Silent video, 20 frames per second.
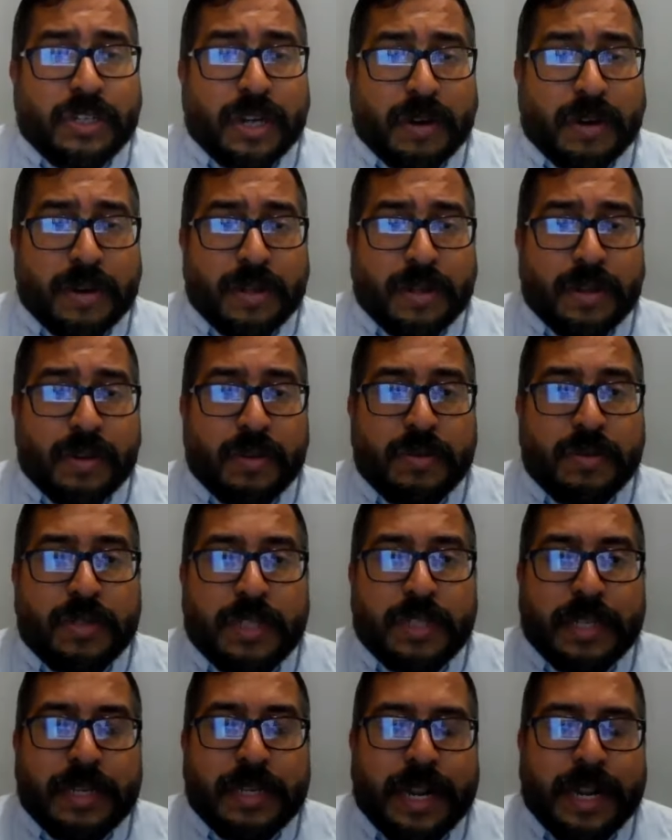sharing
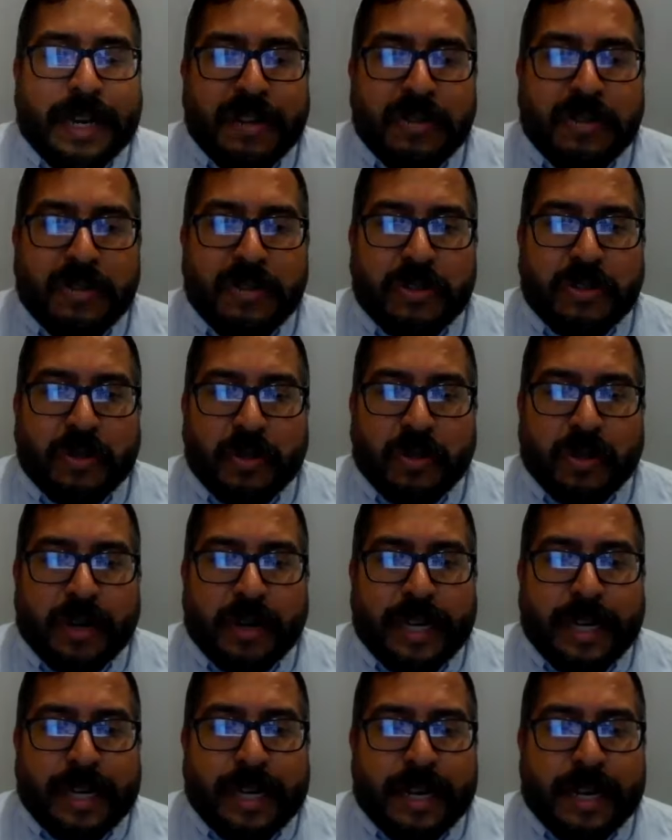those and your
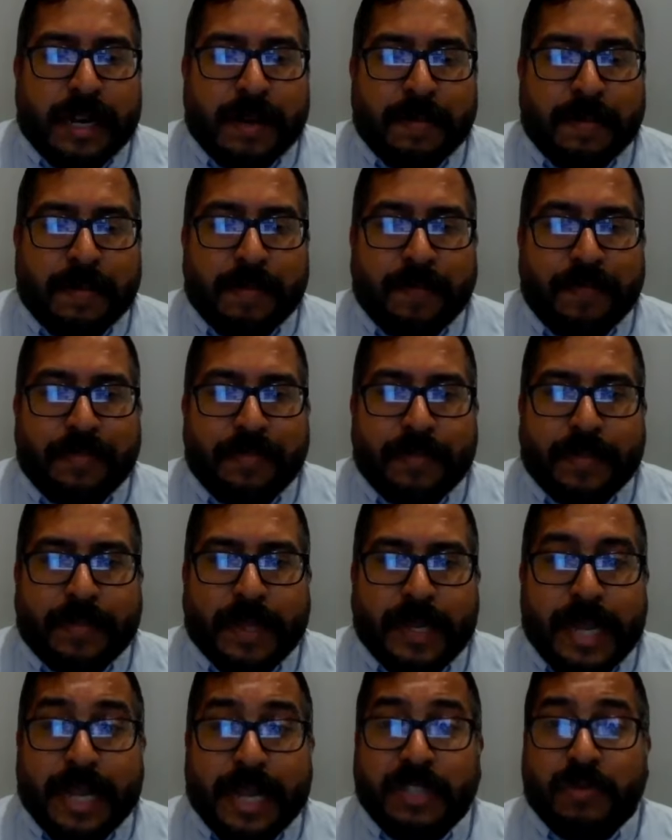story.
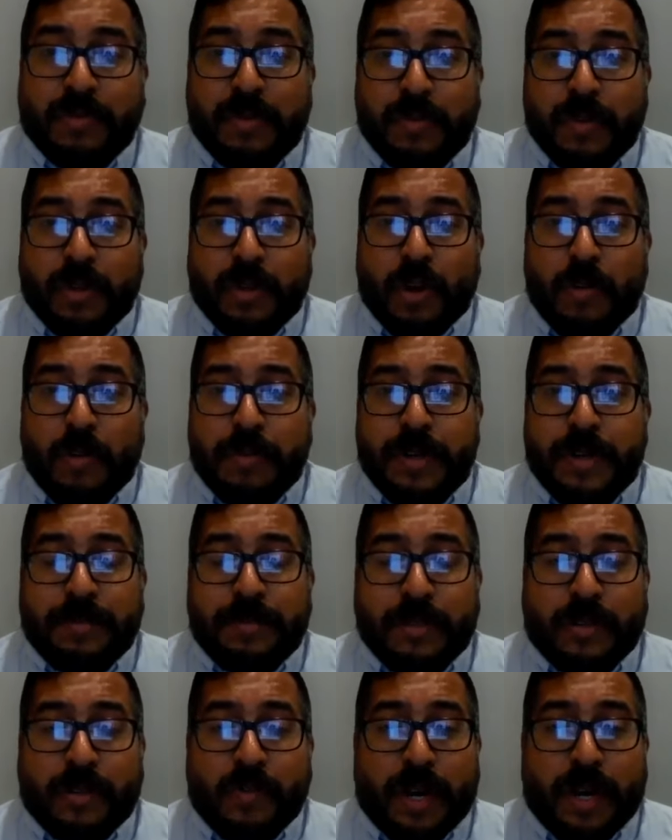Yes, we will open
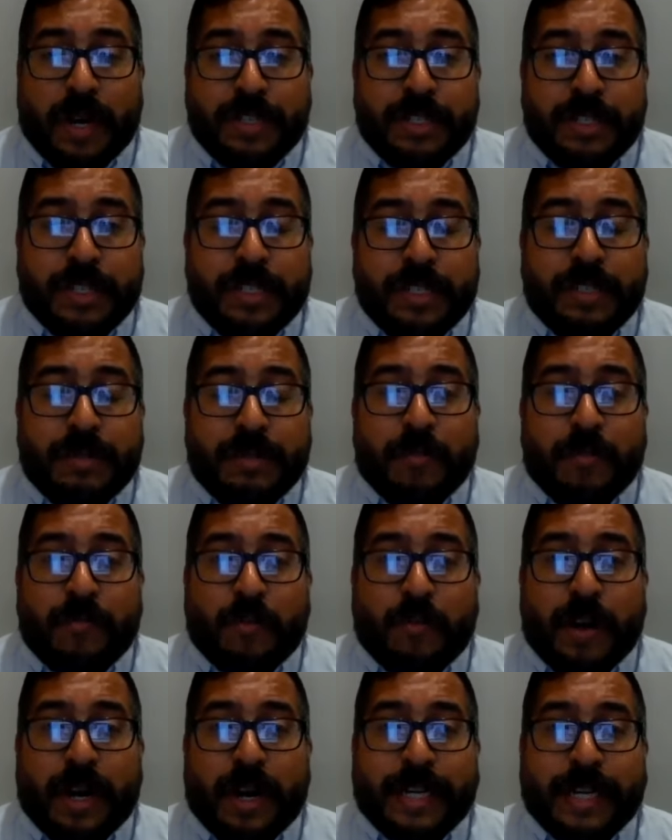up to questions. And
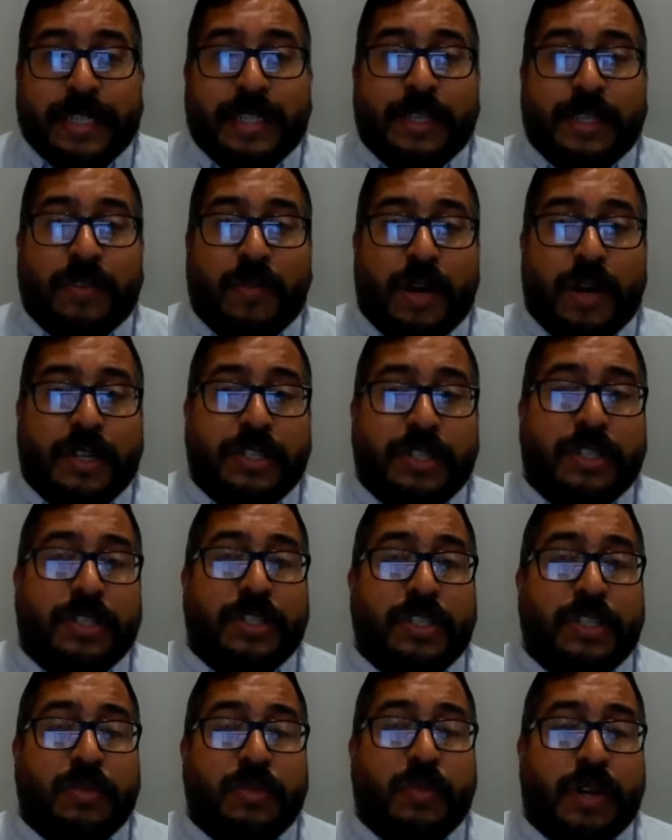before I get to the
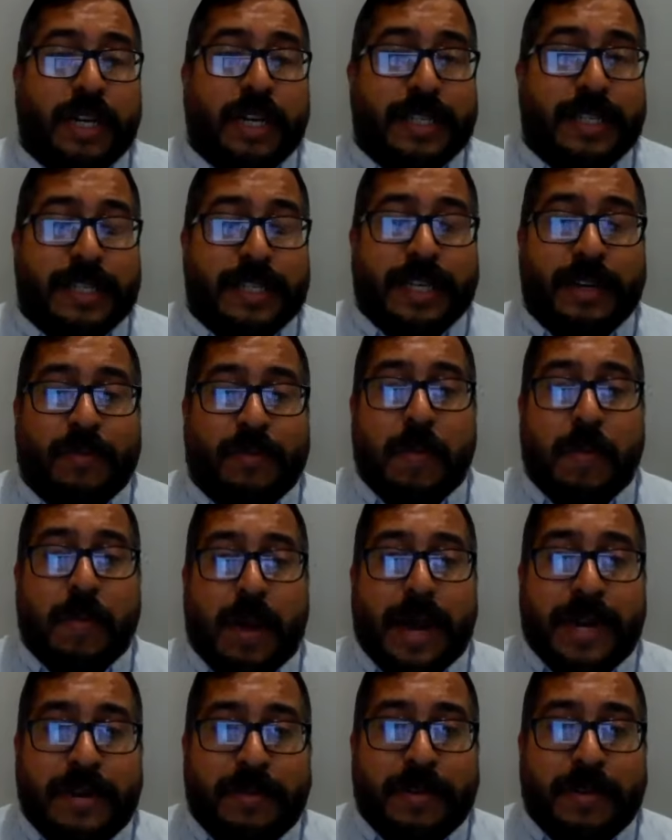questions, just wanted to send a
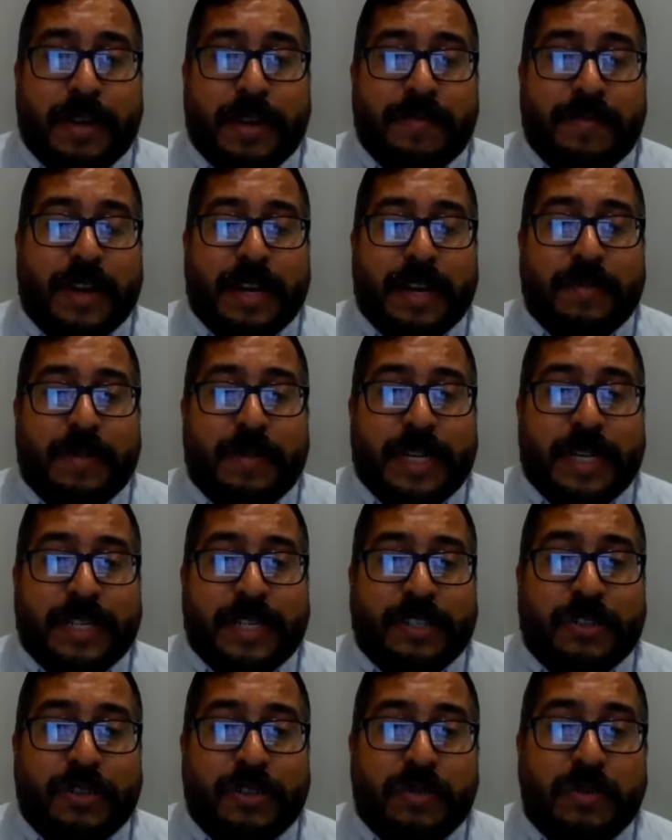reminder, if anybody
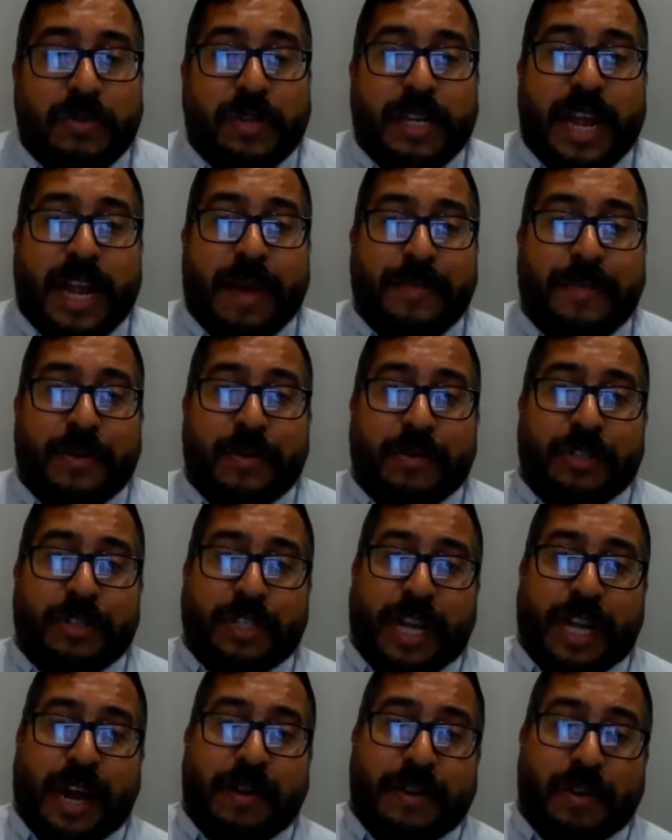is new to NAMI
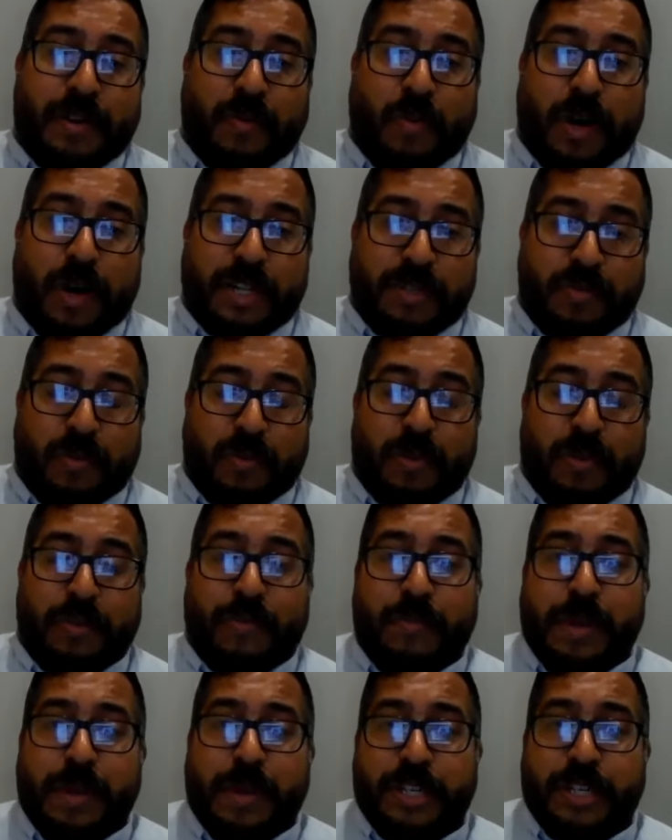Orange County or wants more
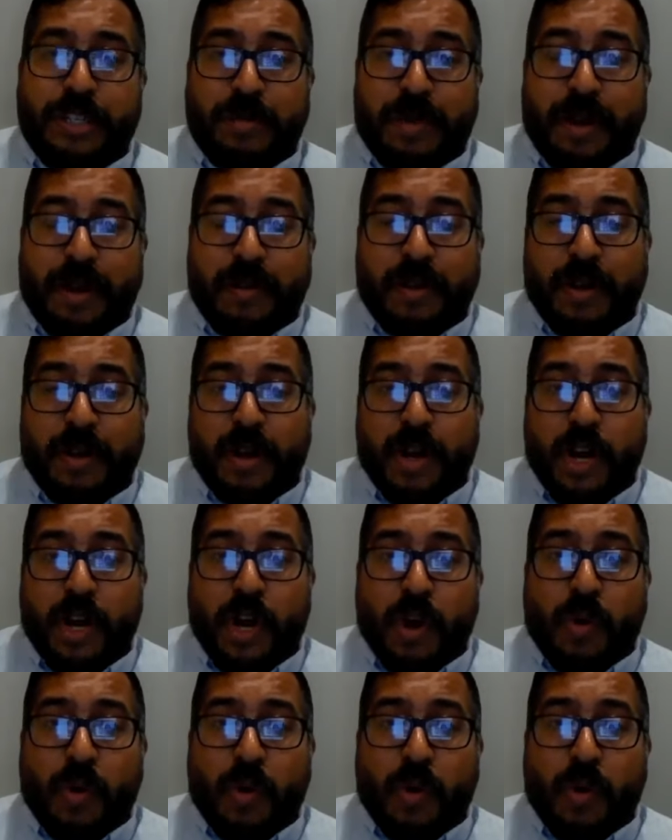information about